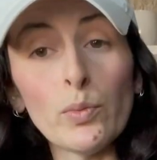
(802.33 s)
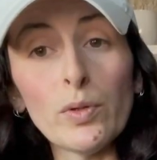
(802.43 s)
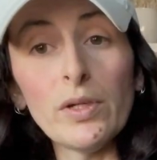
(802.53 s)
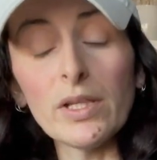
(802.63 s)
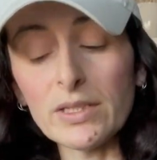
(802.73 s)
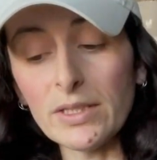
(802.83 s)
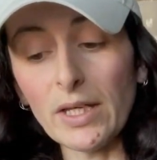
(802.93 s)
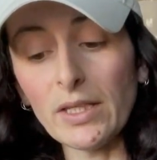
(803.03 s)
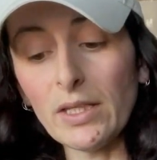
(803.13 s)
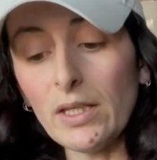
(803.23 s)

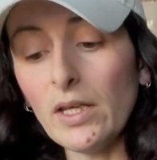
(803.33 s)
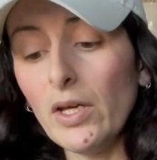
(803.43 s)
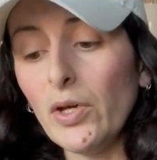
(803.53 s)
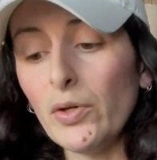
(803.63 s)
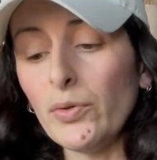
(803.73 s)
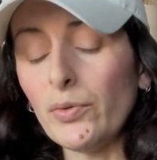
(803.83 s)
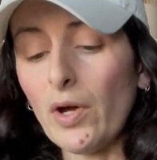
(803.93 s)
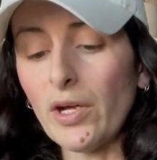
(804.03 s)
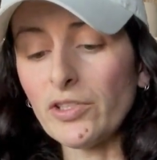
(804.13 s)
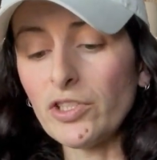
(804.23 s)

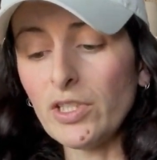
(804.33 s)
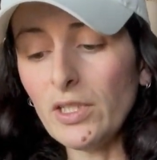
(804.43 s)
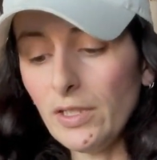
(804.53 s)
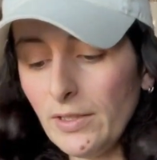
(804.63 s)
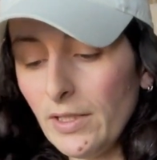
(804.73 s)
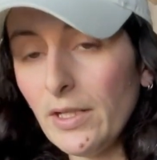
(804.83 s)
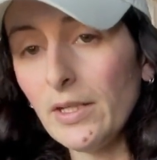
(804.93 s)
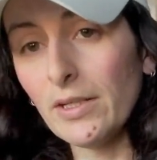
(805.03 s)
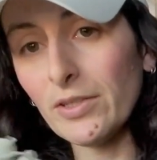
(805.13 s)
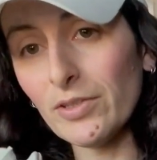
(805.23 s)
Huarache
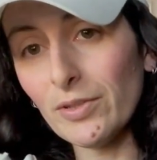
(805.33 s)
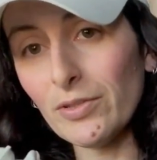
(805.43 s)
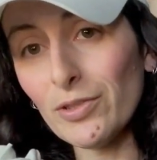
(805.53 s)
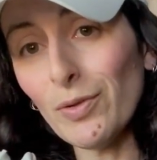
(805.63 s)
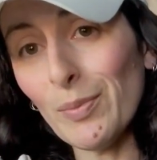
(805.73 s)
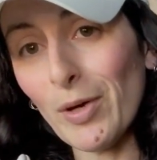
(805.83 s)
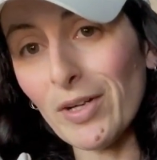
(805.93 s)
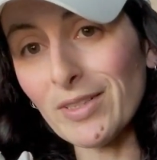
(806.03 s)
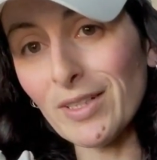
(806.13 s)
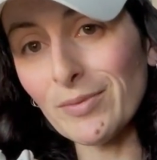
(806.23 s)
shoe
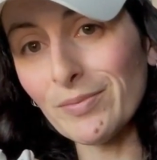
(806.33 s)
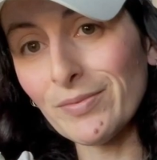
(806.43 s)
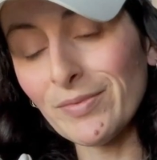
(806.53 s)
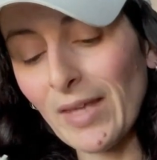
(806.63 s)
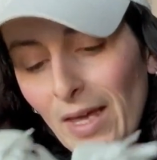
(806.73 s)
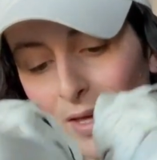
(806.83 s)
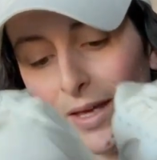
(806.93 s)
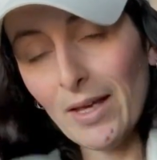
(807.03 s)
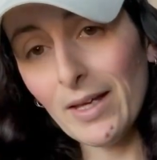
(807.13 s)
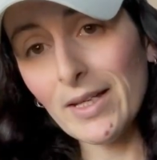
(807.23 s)
unboxing.
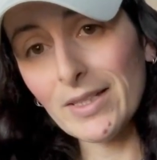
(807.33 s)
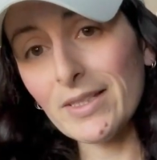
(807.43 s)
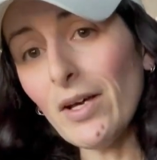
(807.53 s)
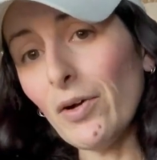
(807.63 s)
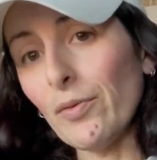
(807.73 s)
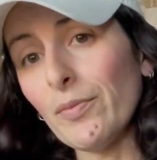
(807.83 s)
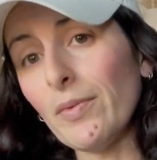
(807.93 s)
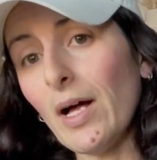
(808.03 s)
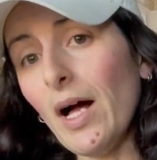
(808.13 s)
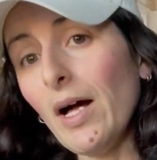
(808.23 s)
So
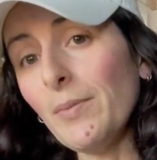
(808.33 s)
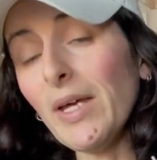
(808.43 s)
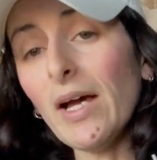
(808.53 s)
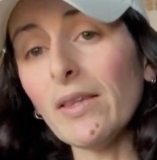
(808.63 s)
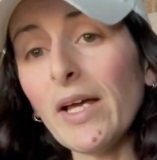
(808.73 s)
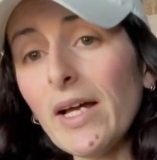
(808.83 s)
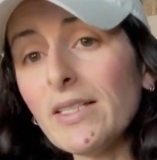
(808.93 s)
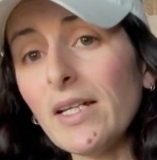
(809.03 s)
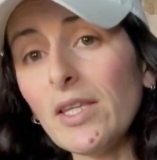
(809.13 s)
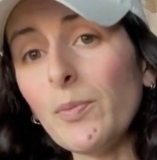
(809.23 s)
yeah, like I
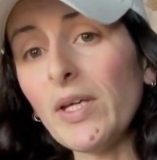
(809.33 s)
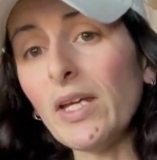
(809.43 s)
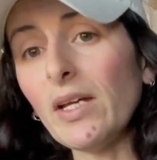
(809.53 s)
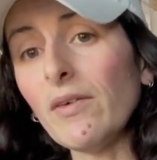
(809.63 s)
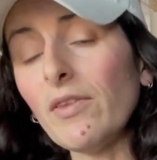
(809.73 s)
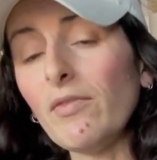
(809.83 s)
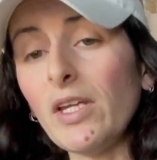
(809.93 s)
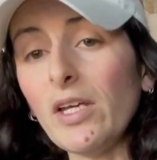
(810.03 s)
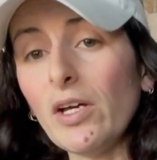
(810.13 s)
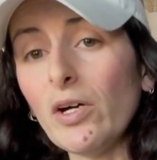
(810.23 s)
said at the beginning of the
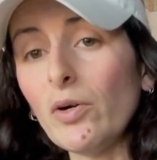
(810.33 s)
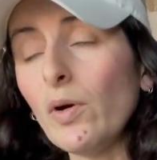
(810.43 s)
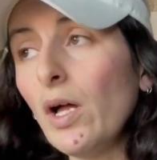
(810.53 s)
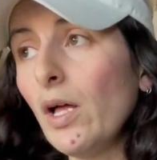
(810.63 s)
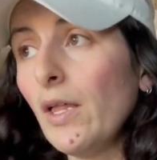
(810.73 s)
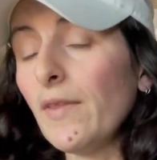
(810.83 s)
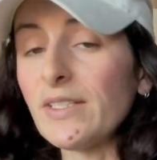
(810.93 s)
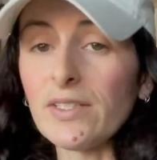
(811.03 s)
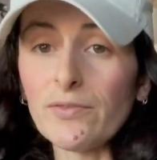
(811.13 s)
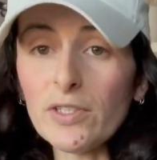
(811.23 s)
video, this
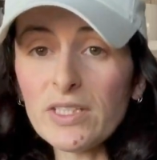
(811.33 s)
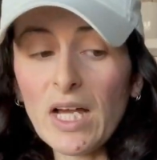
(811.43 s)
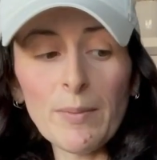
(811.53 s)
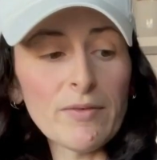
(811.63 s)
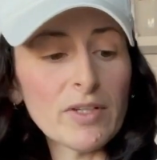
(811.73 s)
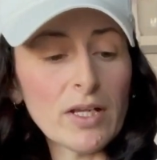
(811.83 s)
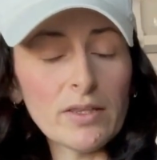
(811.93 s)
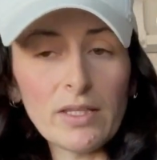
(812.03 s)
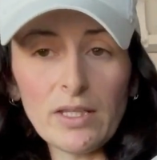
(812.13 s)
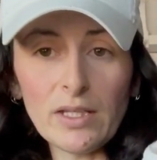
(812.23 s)
is the first time I've
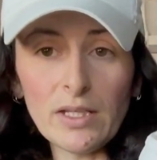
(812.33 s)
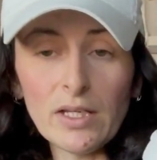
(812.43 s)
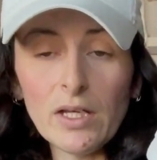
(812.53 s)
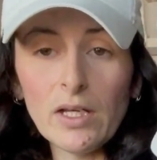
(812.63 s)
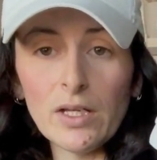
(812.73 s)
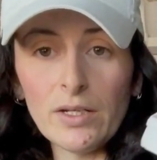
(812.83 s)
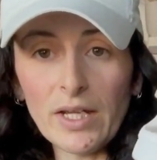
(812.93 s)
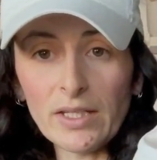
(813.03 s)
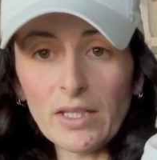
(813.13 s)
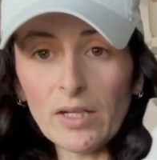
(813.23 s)
done the
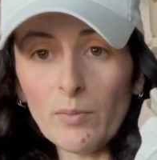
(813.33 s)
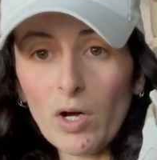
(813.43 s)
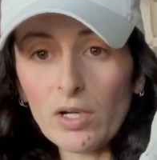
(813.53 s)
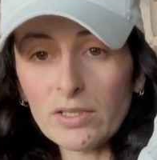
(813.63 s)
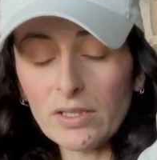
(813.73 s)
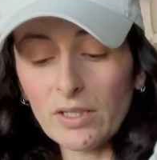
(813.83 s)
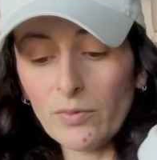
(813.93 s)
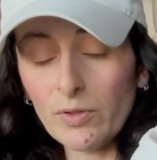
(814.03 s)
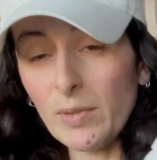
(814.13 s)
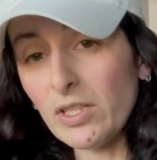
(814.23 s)
Nike unboxing
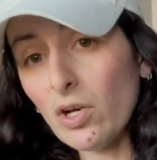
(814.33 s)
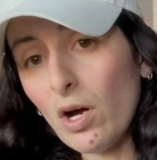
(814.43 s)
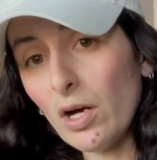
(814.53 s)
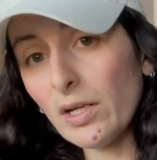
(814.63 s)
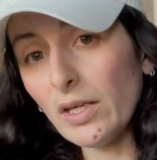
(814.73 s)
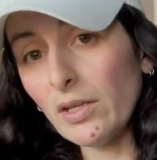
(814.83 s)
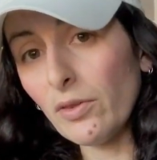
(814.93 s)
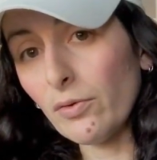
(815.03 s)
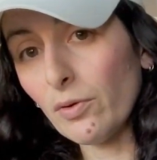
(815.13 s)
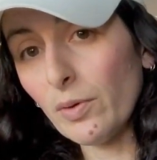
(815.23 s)
with me talking
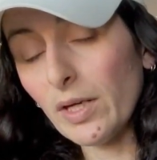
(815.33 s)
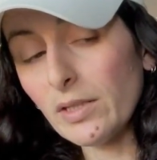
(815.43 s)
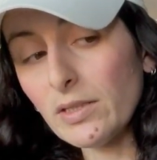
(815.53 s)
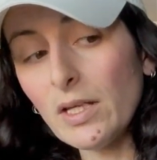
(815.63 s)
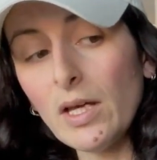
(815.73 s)
through it.